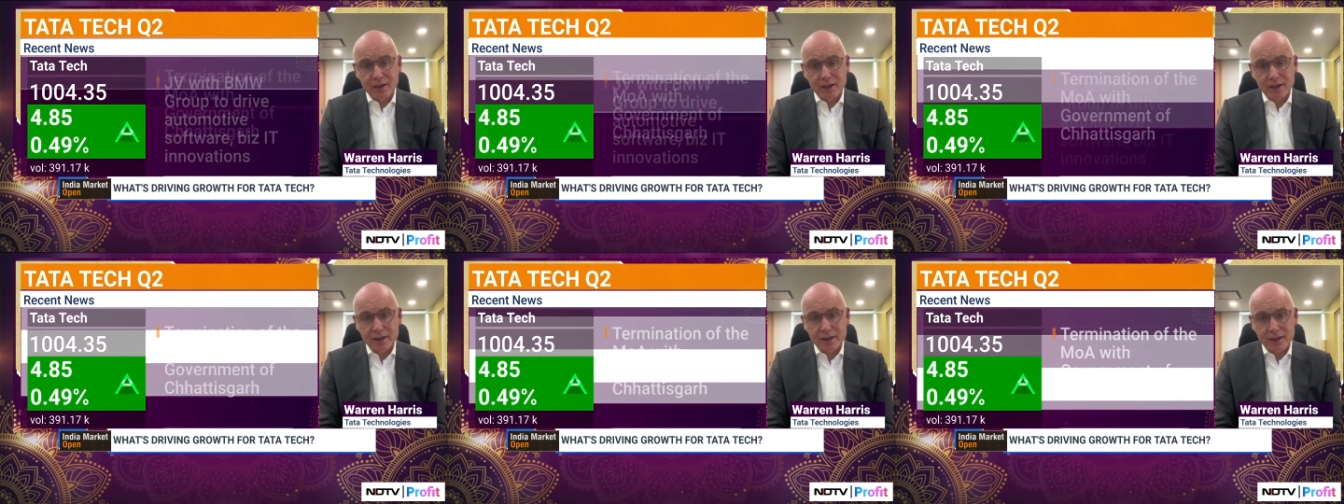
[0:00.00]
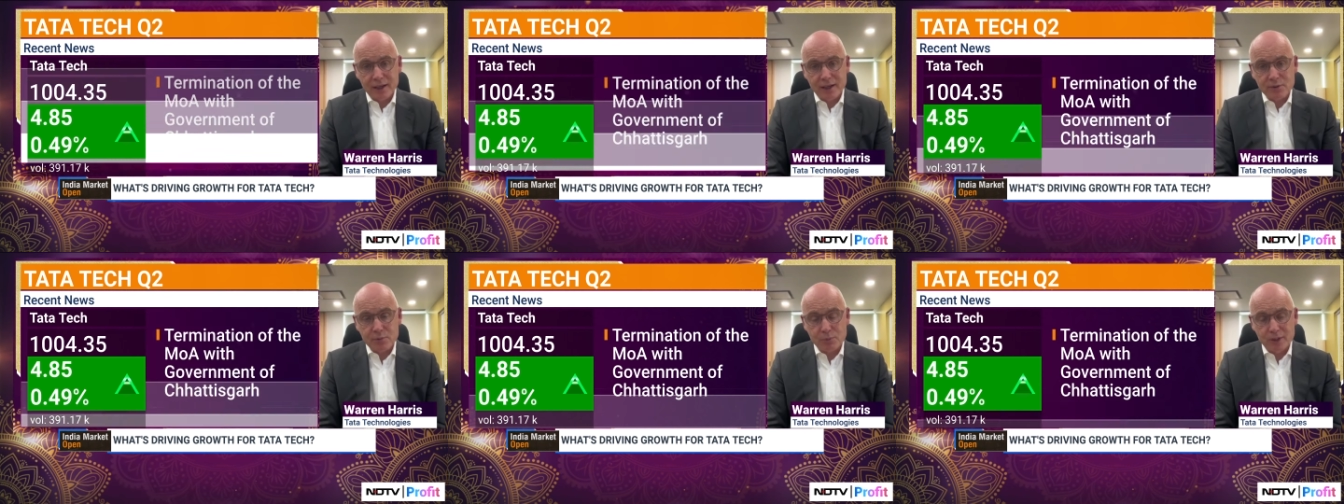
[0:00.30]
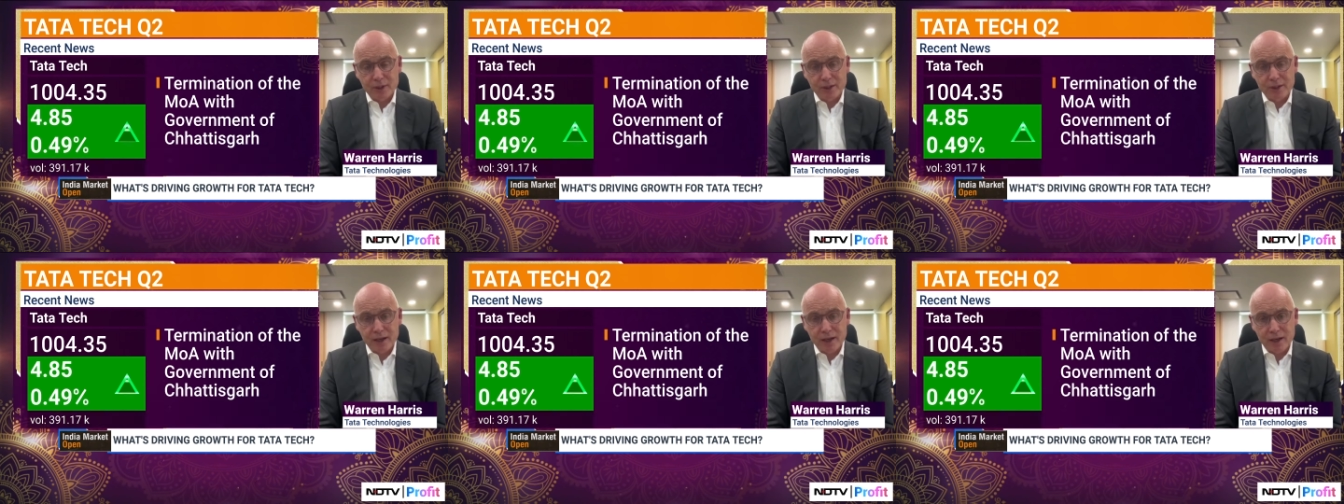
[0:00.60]
And as
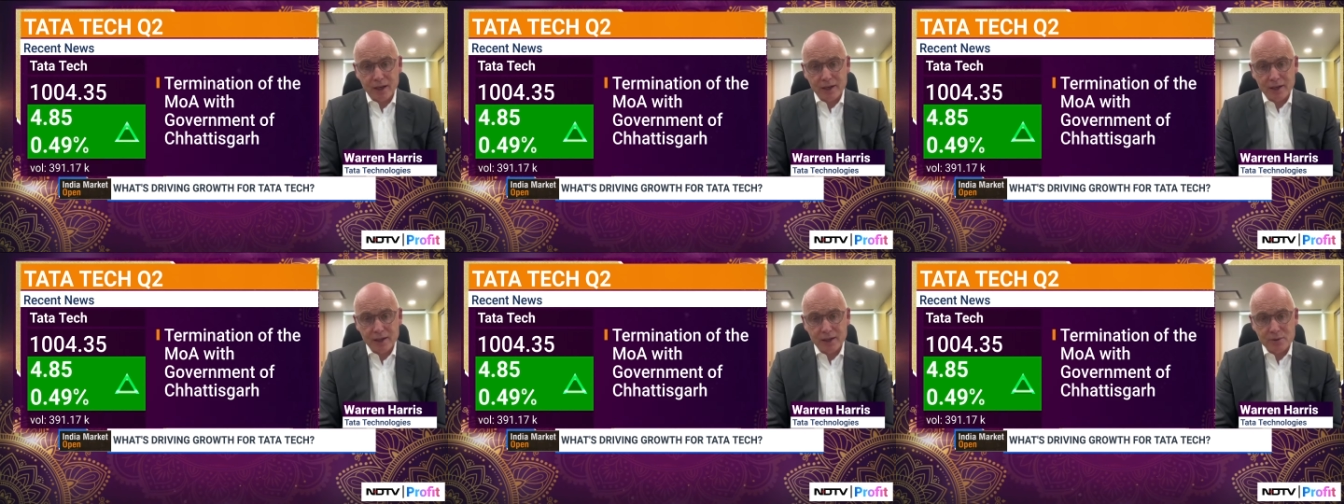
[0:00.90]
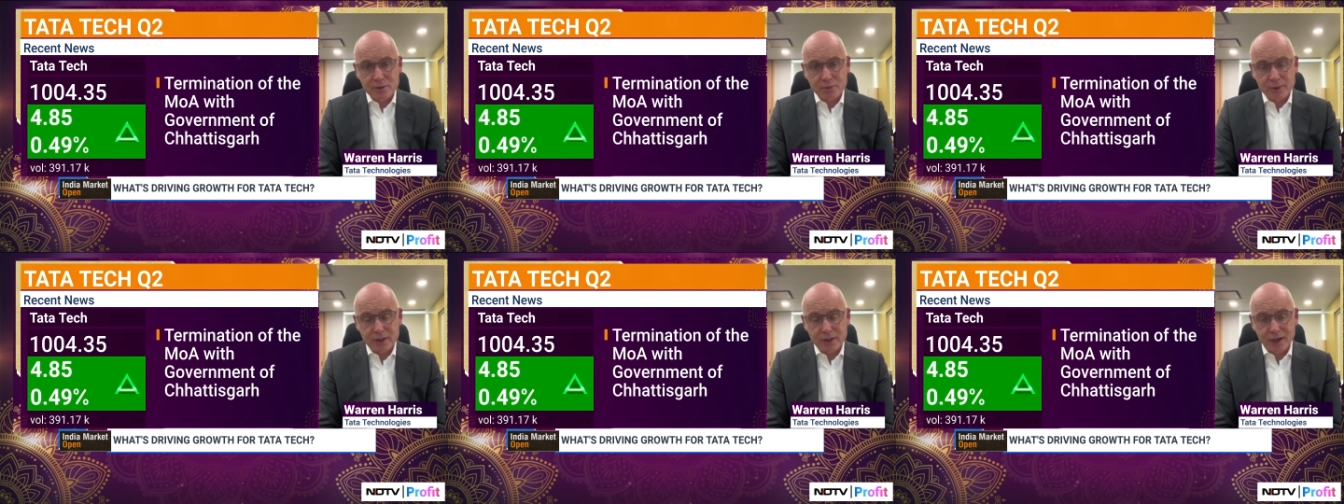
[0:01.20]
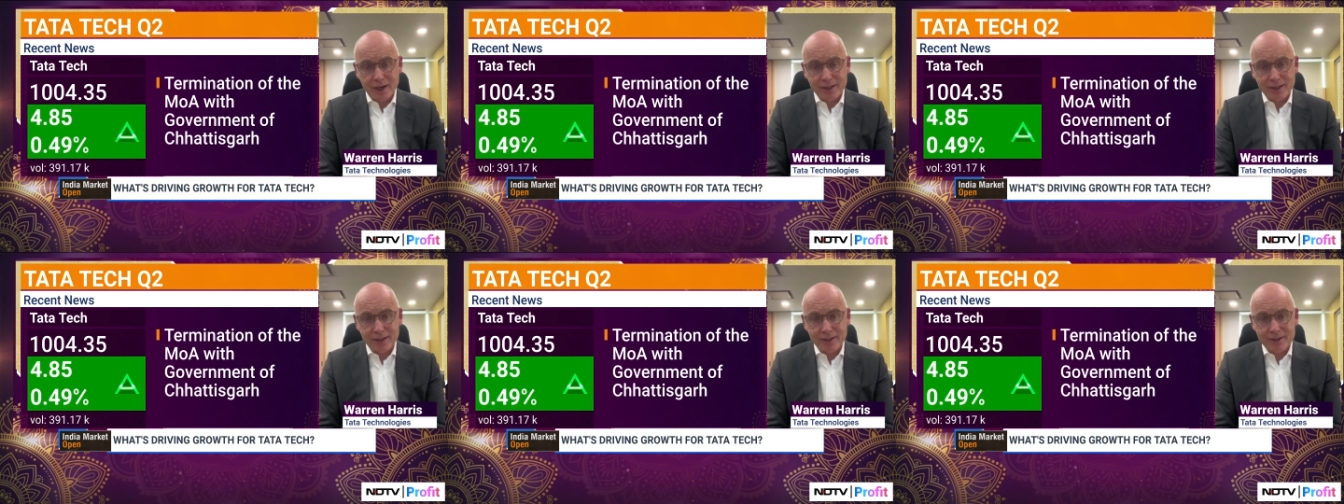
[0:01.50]
we
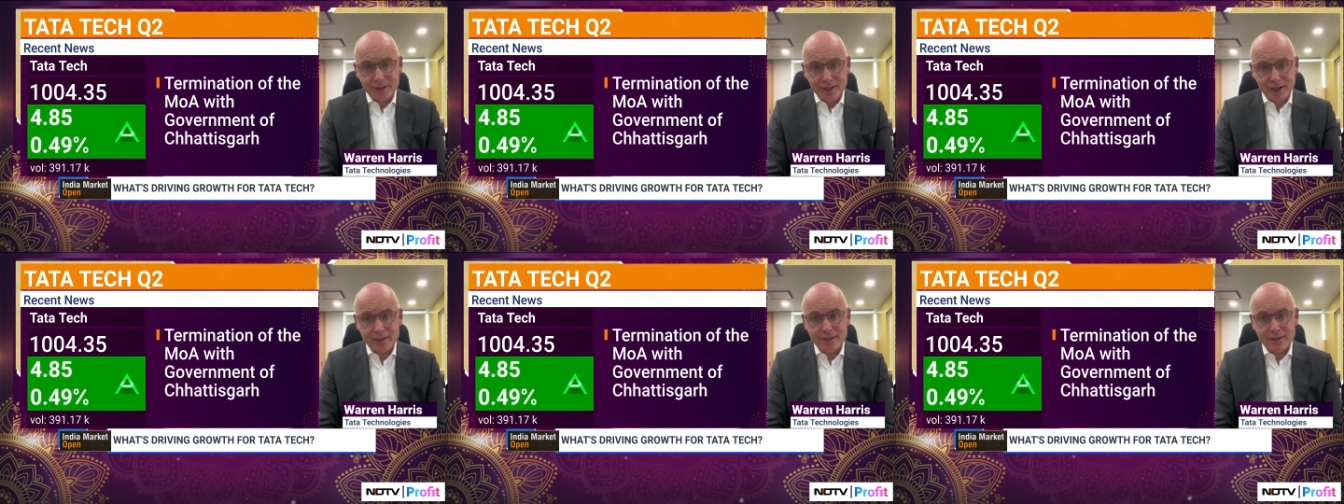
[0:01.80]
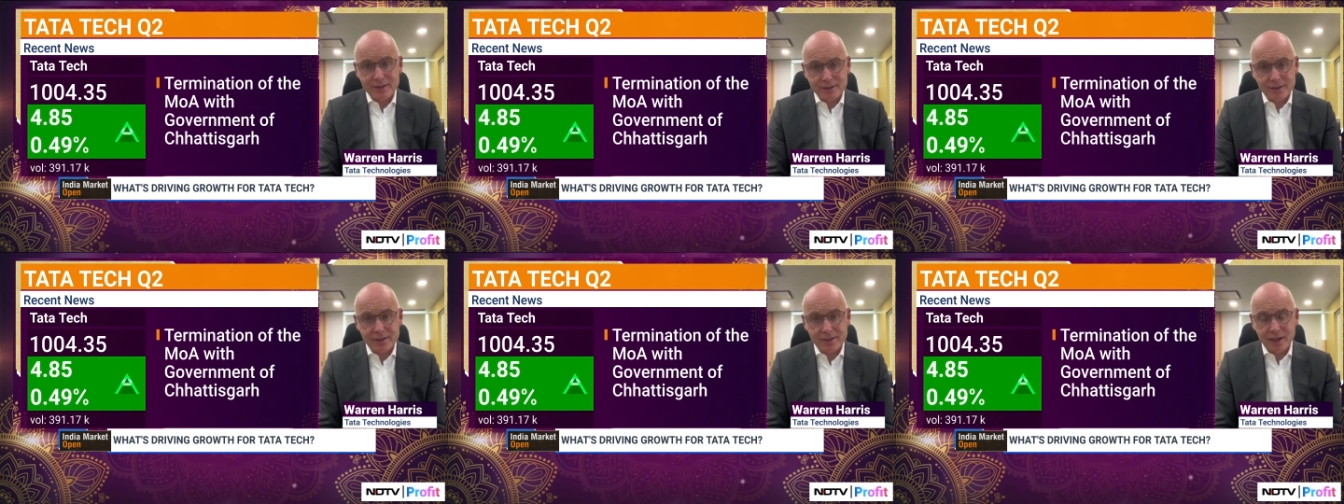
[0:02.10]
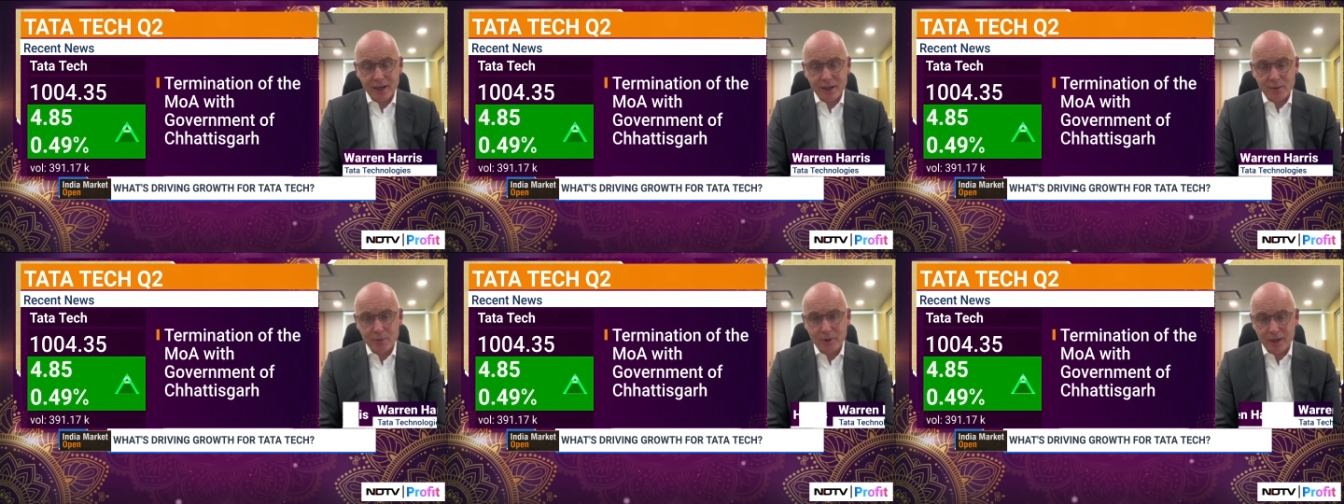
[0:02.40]
guided
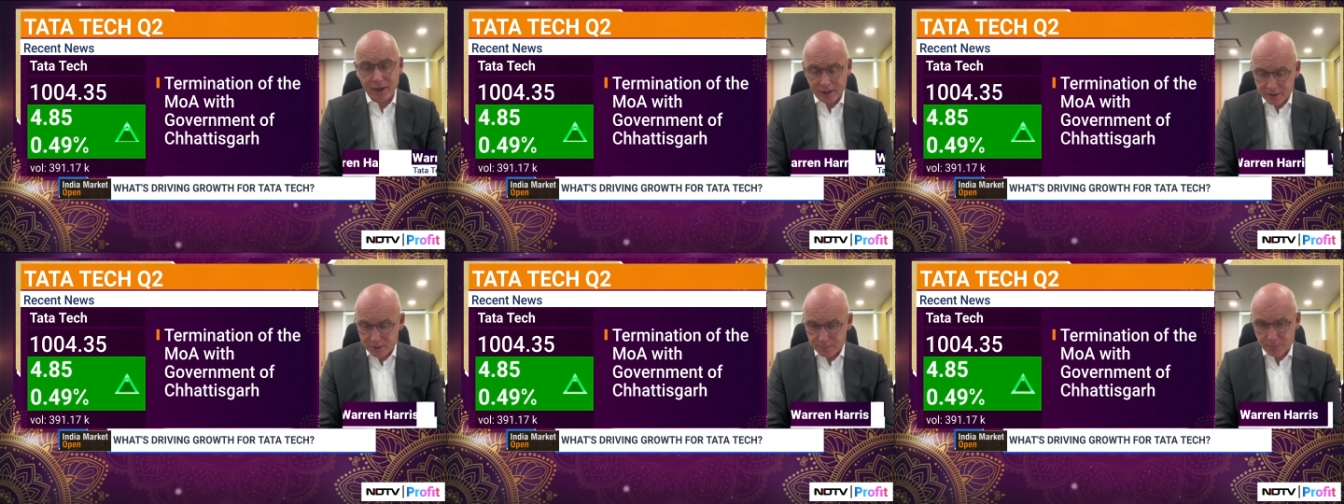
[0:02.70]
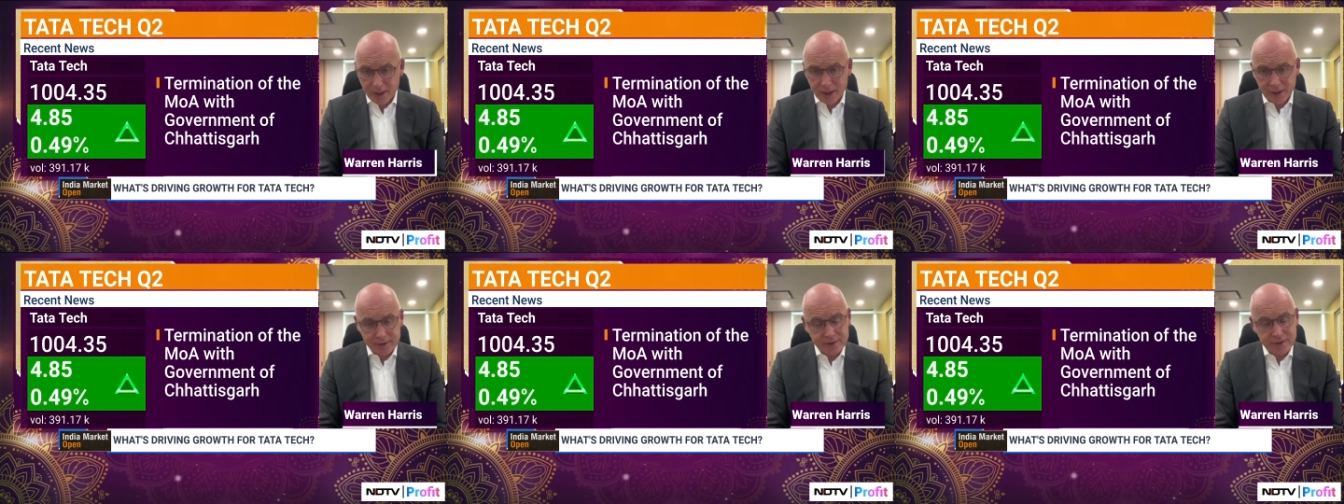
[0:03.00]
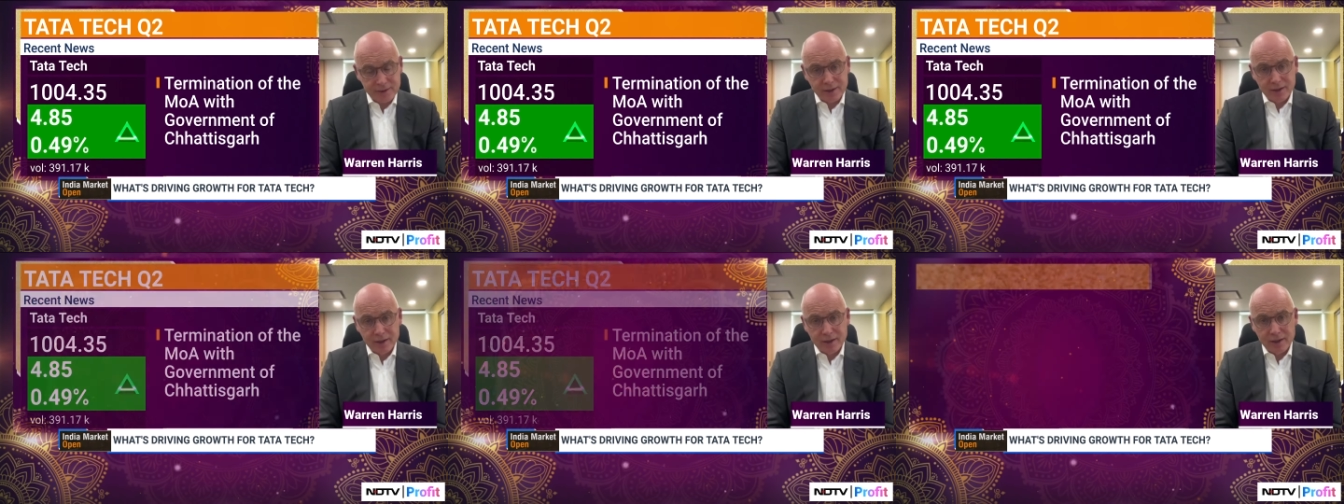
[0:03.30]
yesterday, we
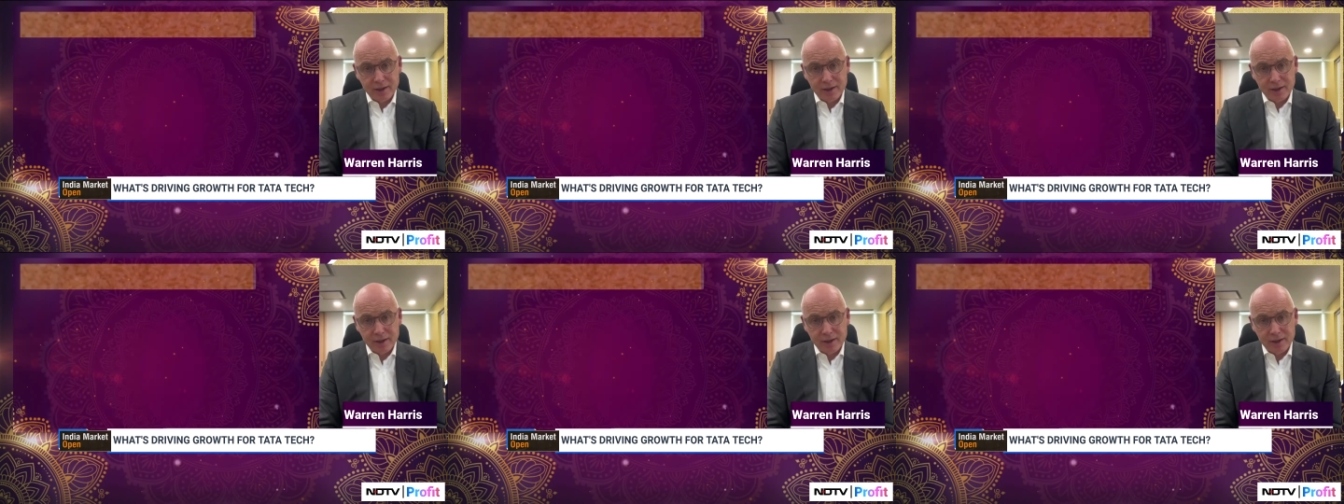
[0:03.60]
expect